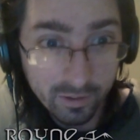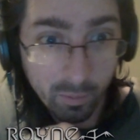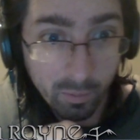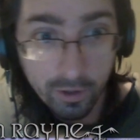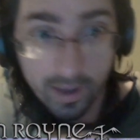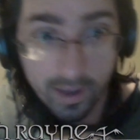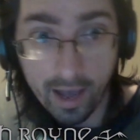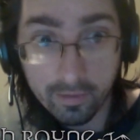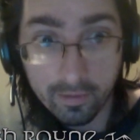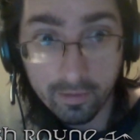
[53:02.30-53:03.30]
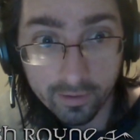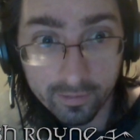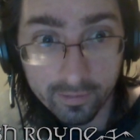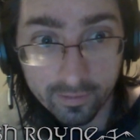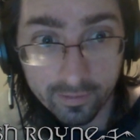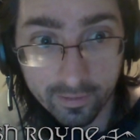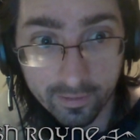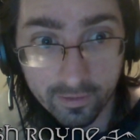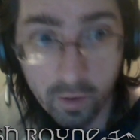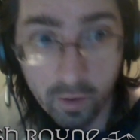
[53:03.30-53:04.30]
we look after.
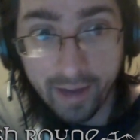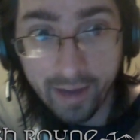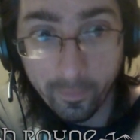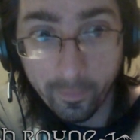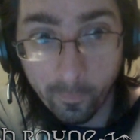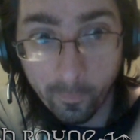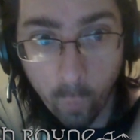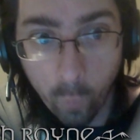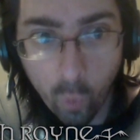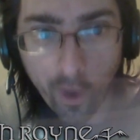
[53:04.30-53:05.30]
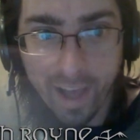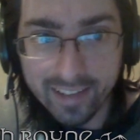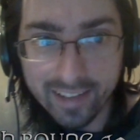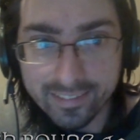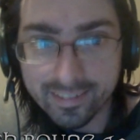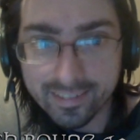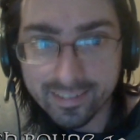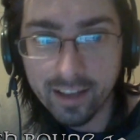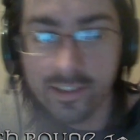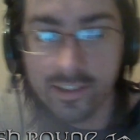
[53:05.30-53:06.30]
No matter what,
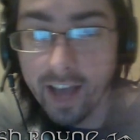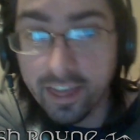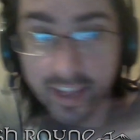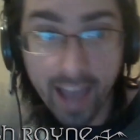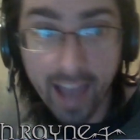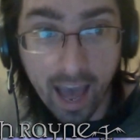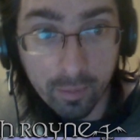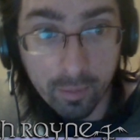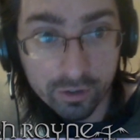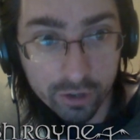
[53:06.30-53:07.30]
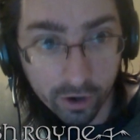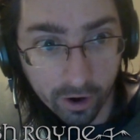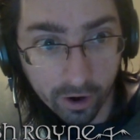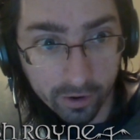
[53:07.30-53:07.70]
nothing happens to her.